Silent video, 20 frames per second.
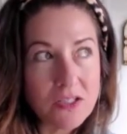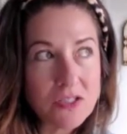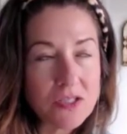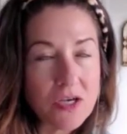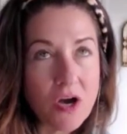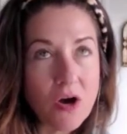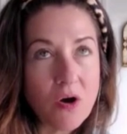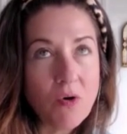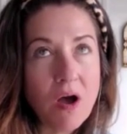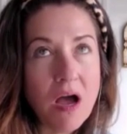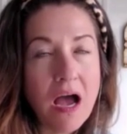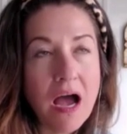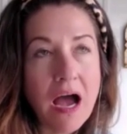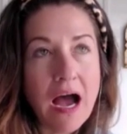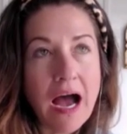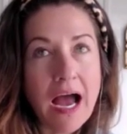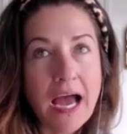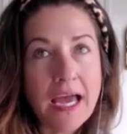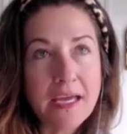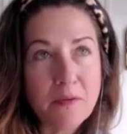So
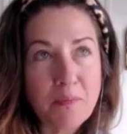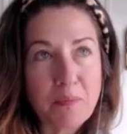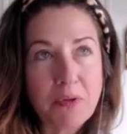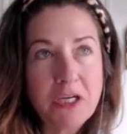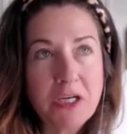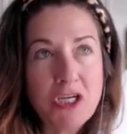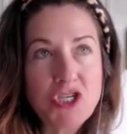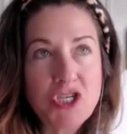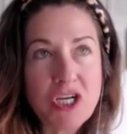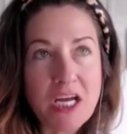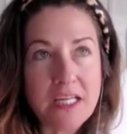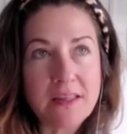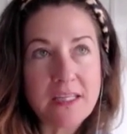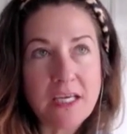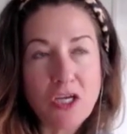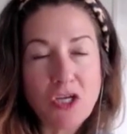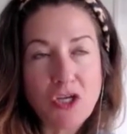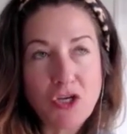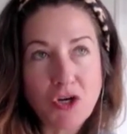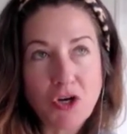I appreciate
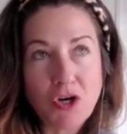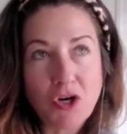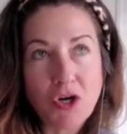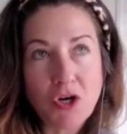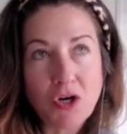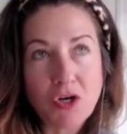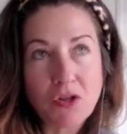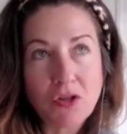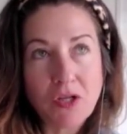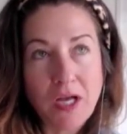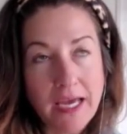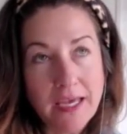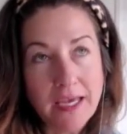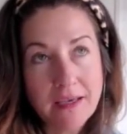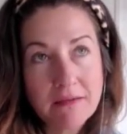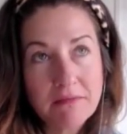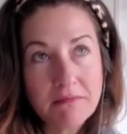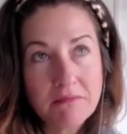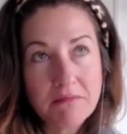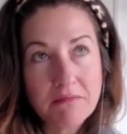that you're
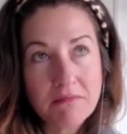like